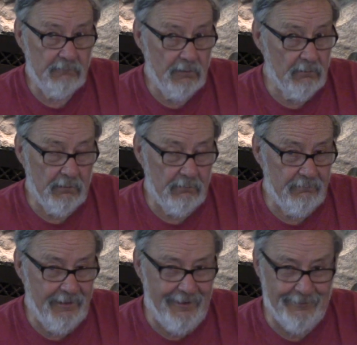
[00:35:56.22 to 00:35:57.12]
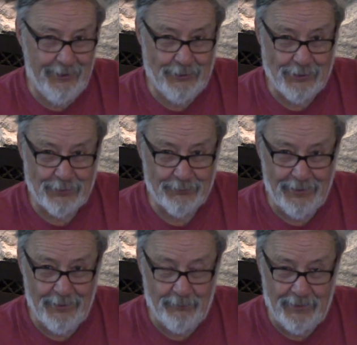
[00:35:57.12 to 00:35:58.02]
You know, this has
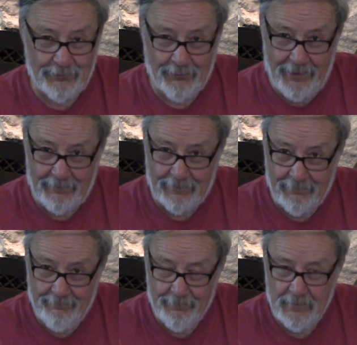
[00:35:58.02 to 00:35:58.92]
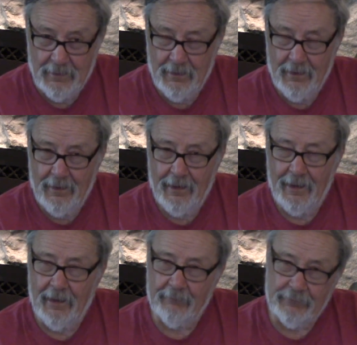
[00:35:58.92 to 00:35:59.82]
really been great.
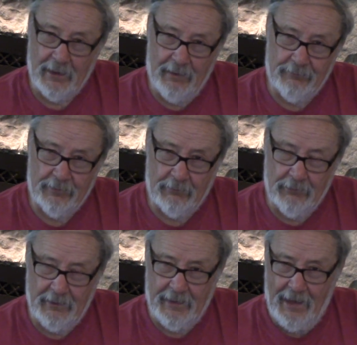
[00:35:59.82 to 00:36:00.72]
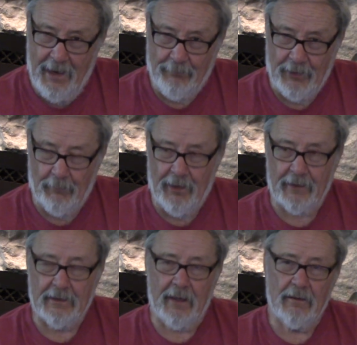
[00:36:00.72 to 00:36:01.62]
And I'm really happy
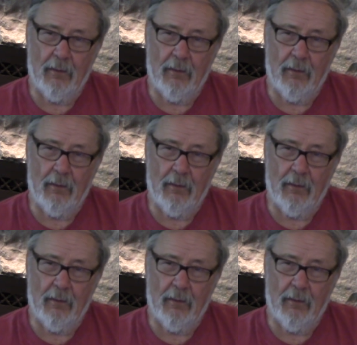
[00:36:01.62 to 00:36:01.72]
about that.